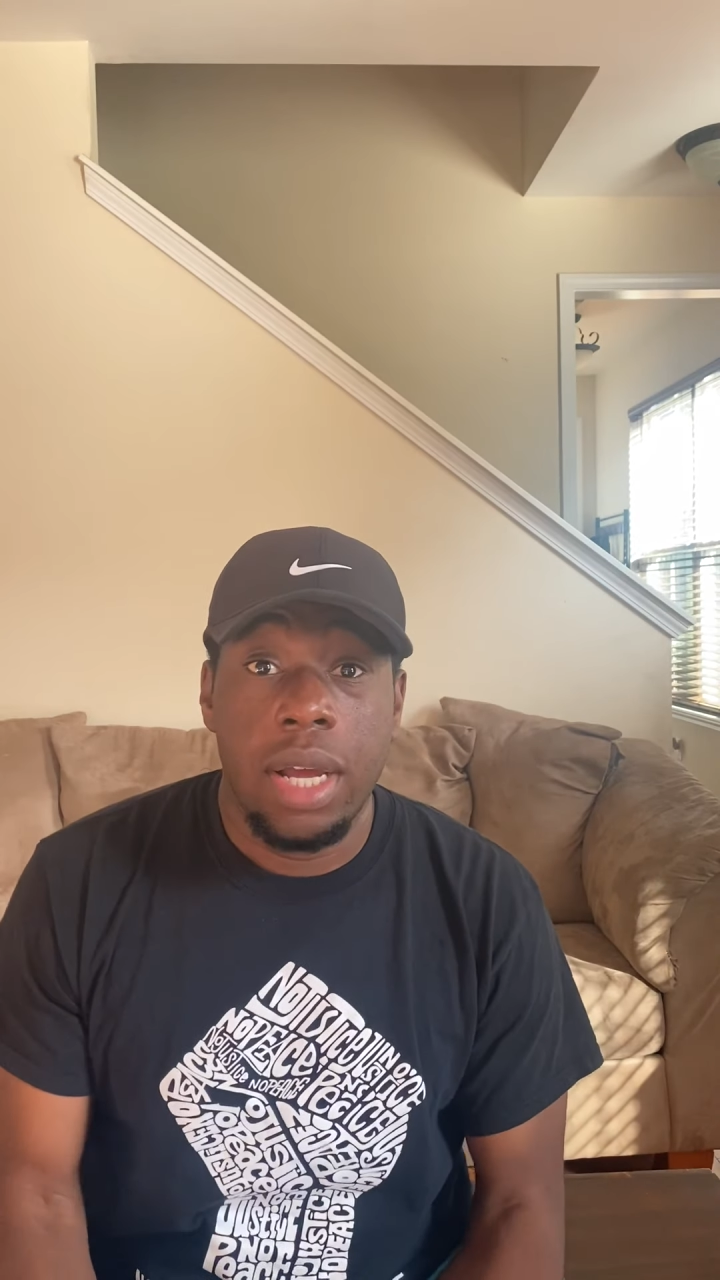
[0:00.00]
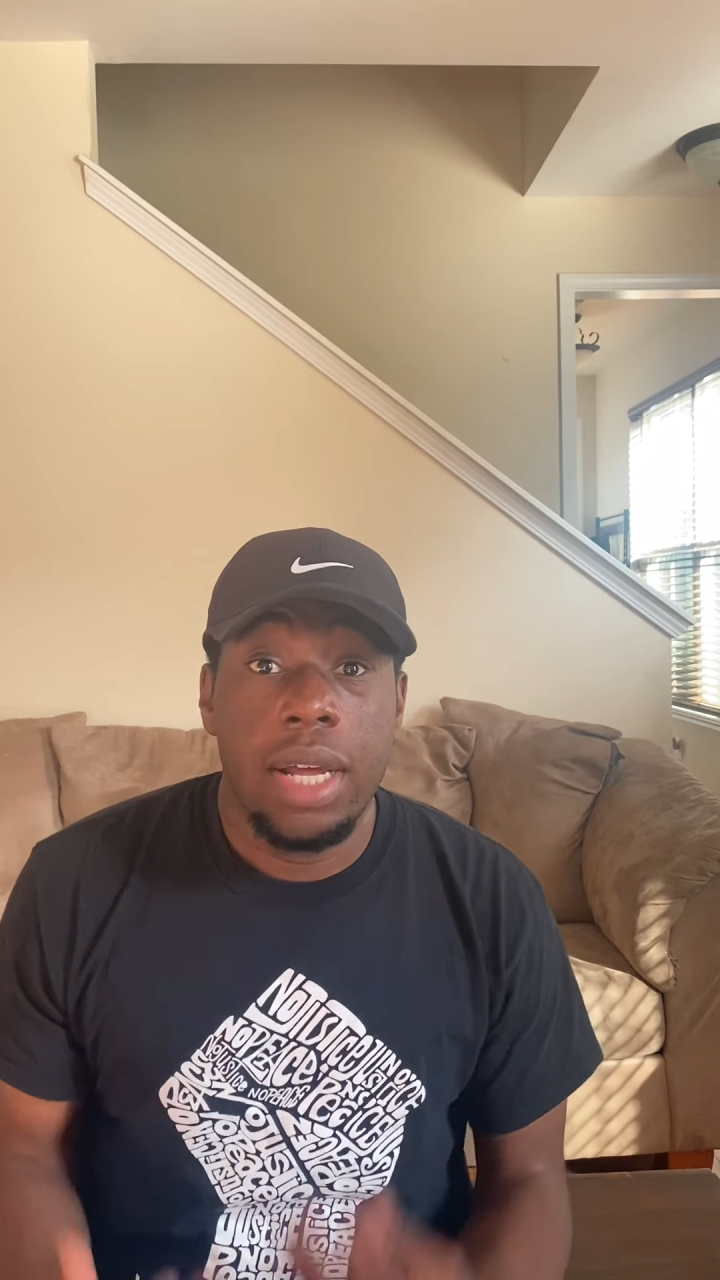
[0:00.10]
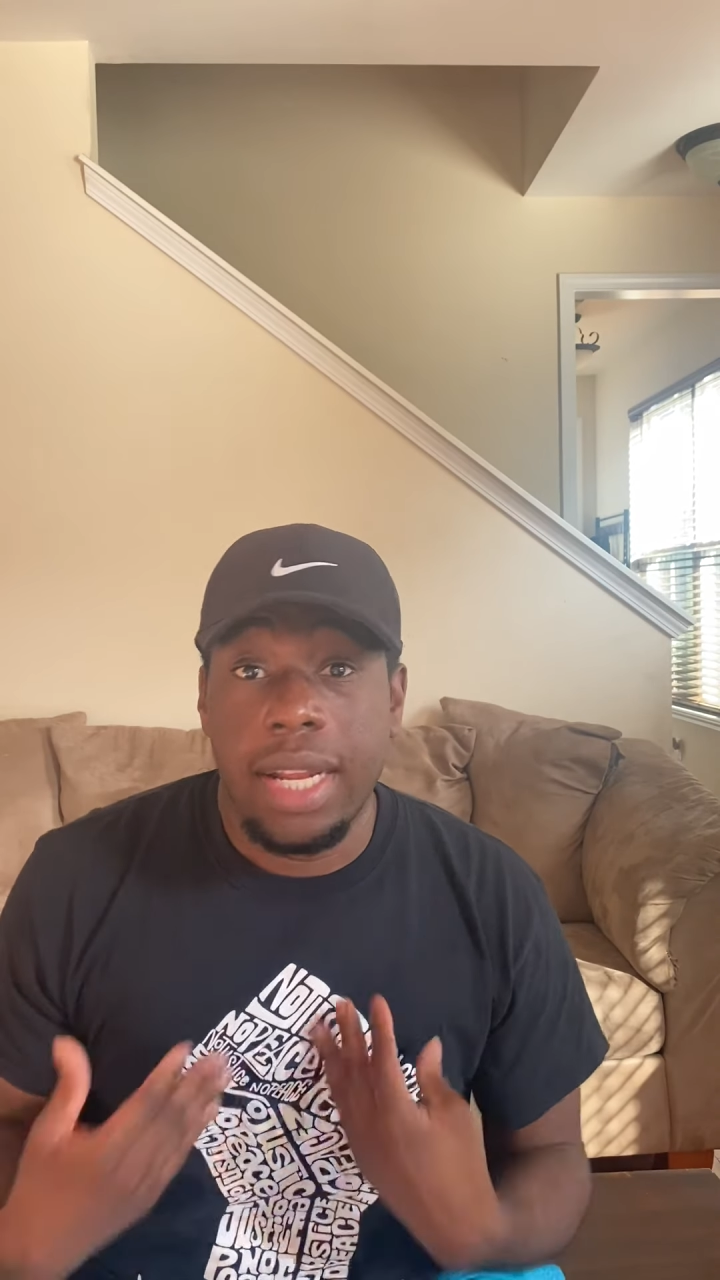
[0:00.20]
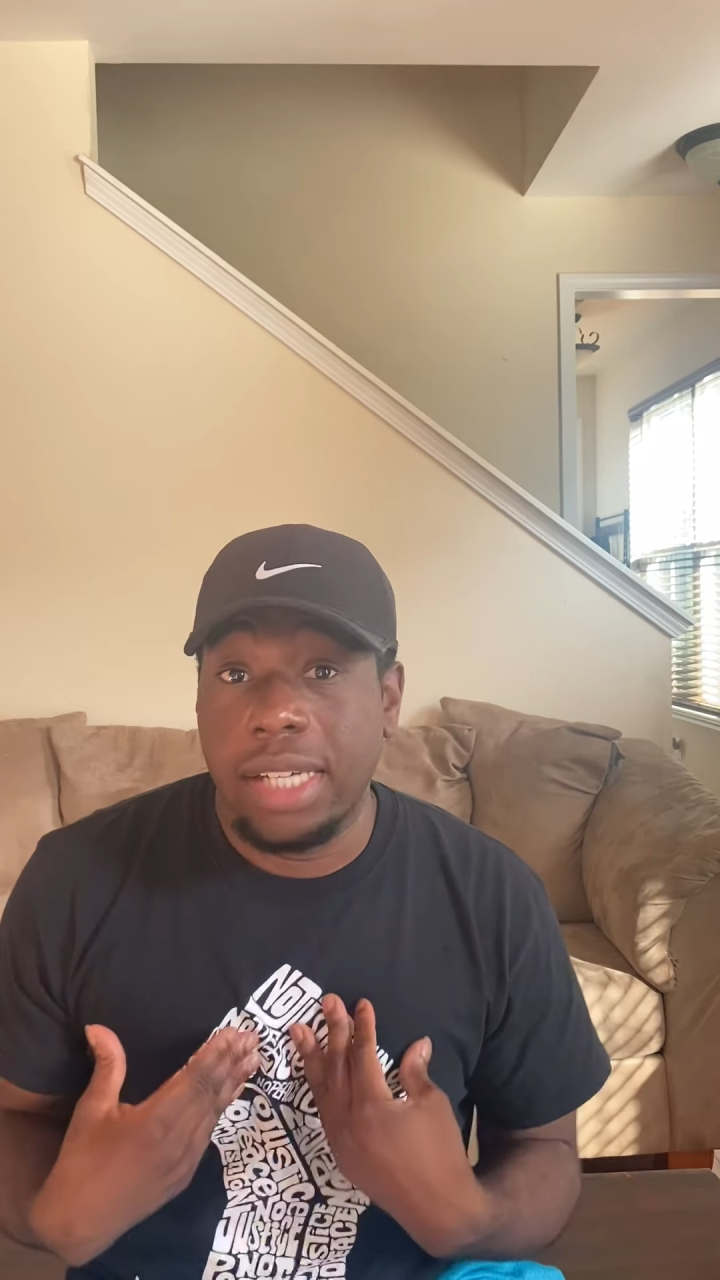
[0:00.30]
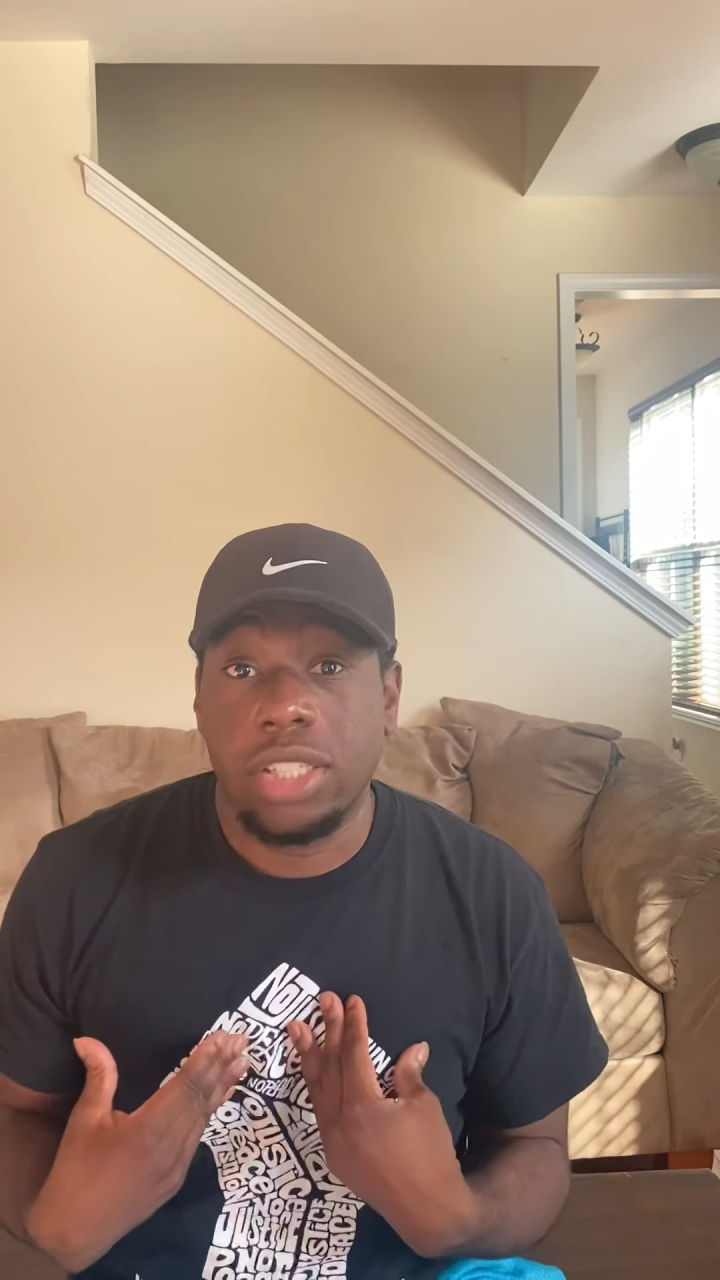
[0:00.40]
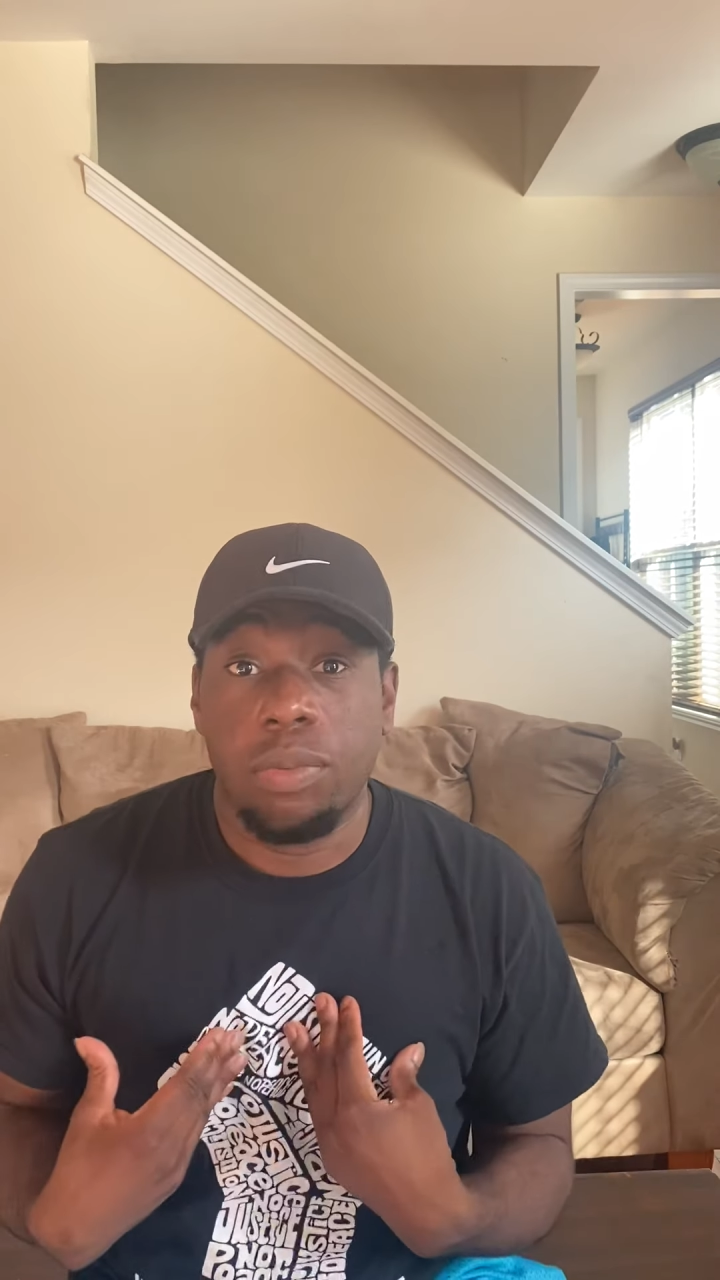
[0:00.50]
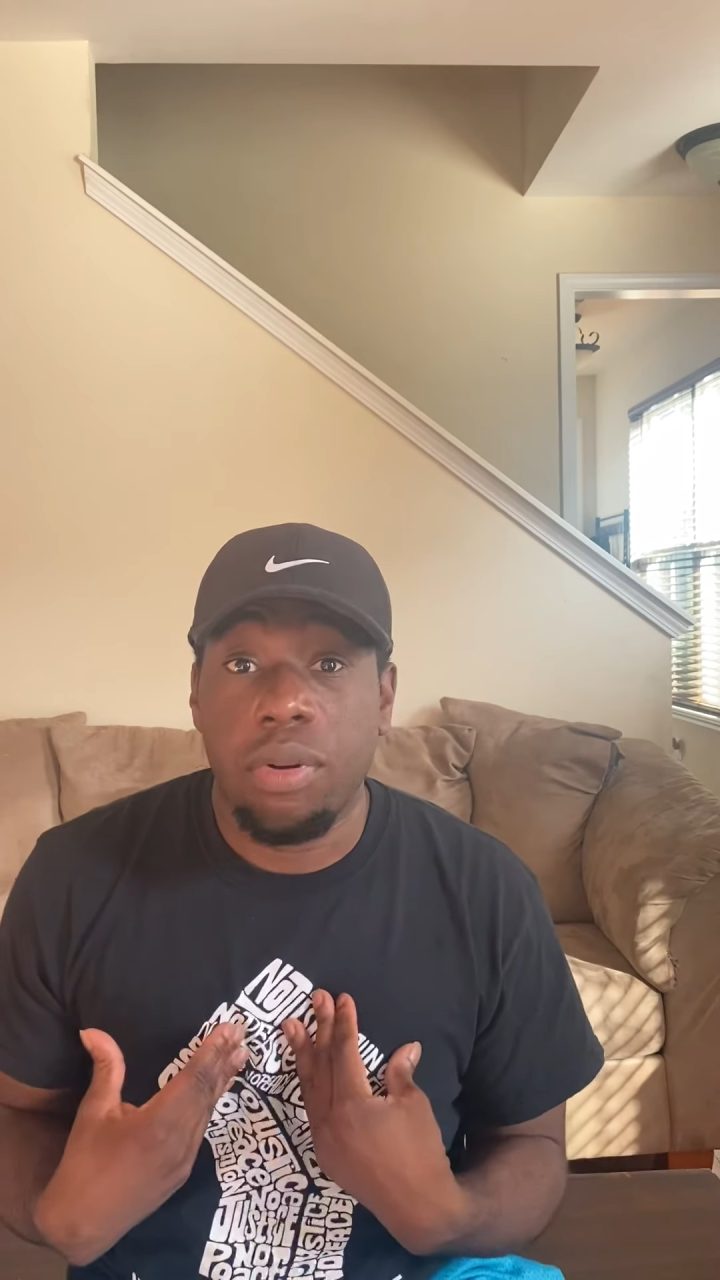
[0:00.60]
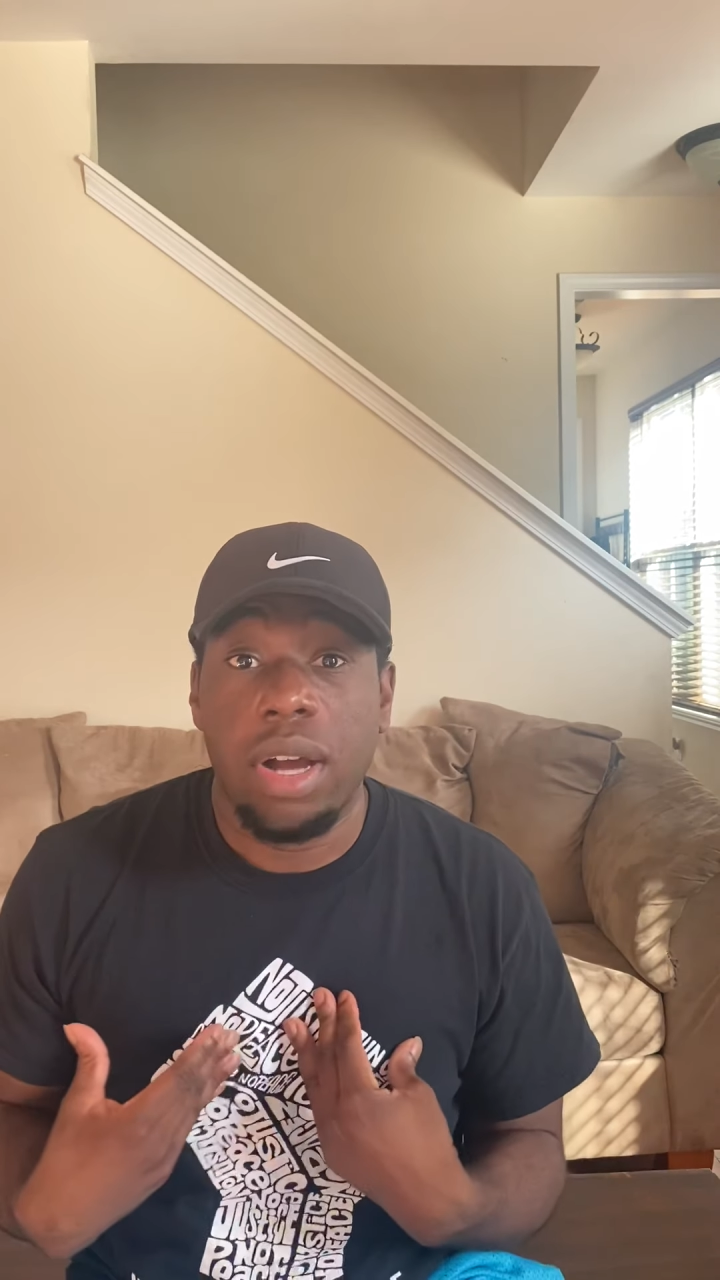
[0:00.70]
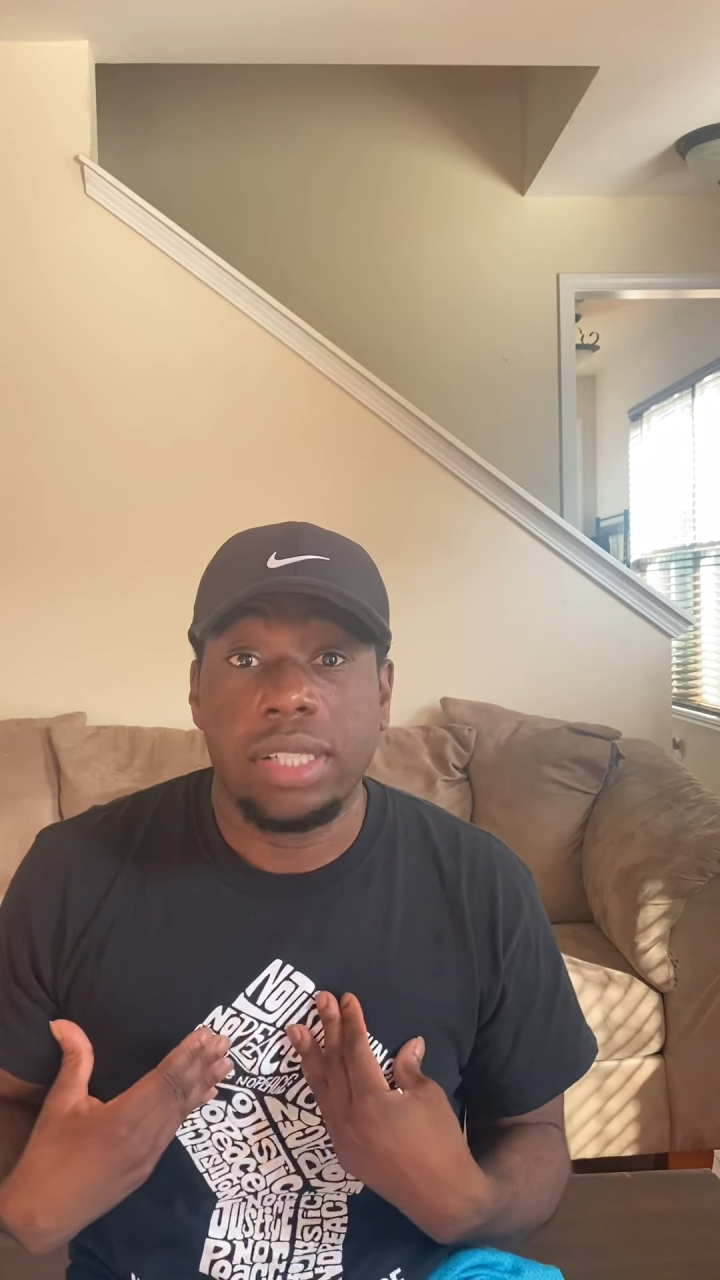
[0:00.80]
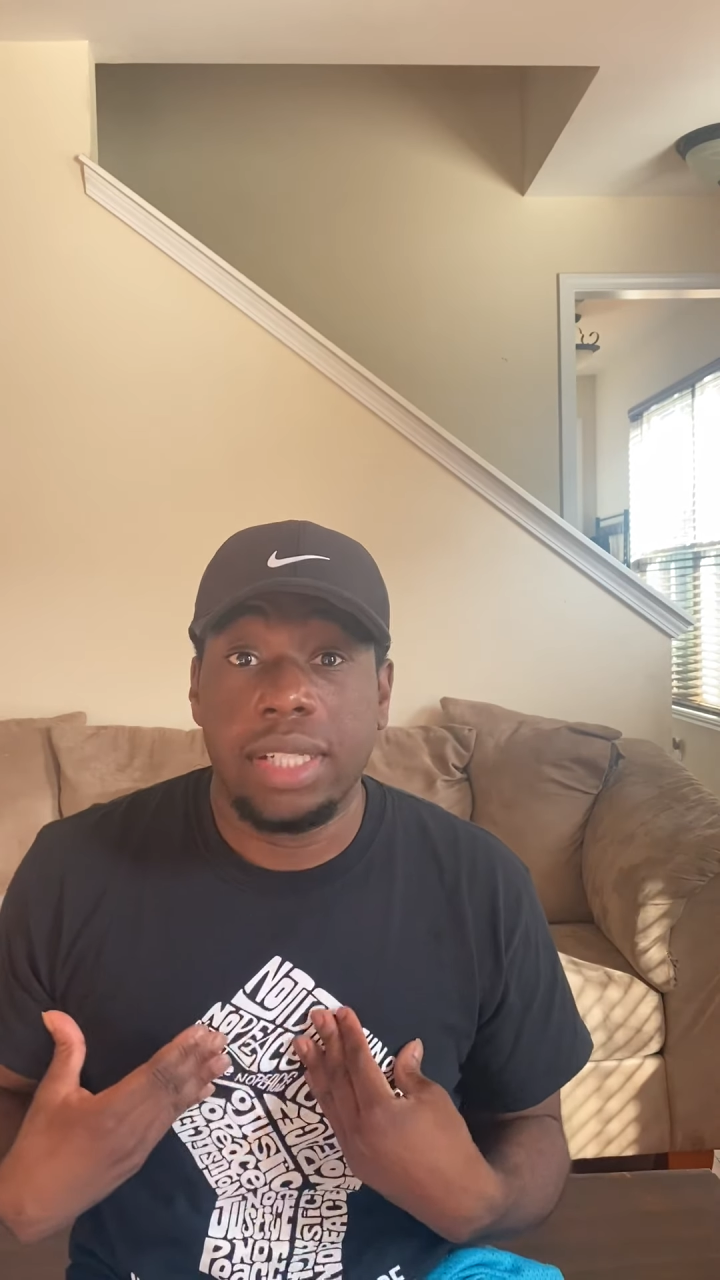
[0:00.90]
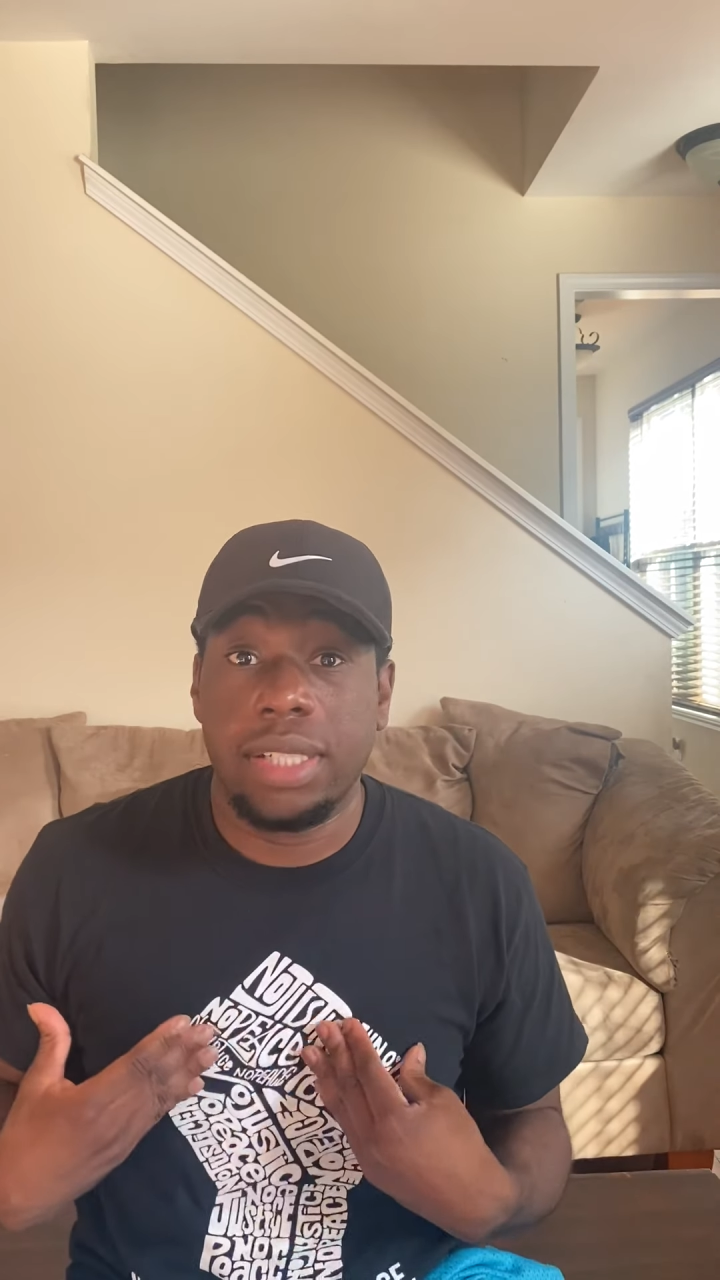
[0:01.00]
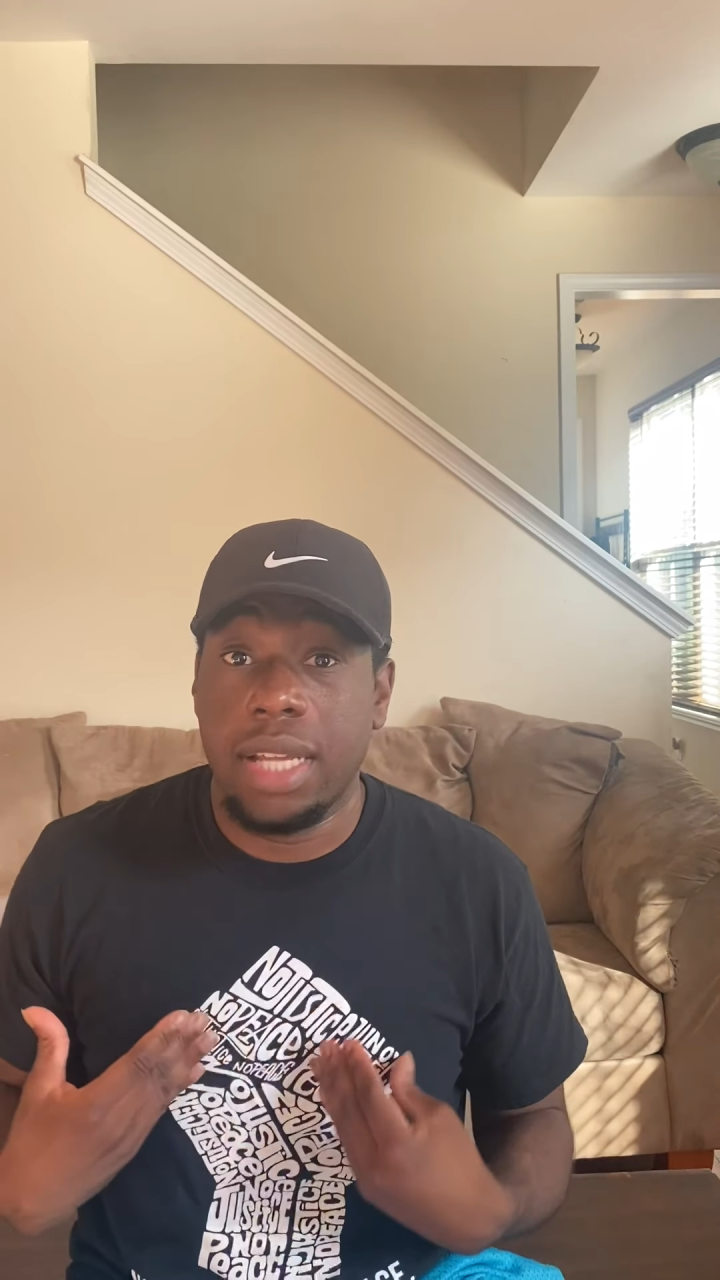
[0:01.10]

That's the process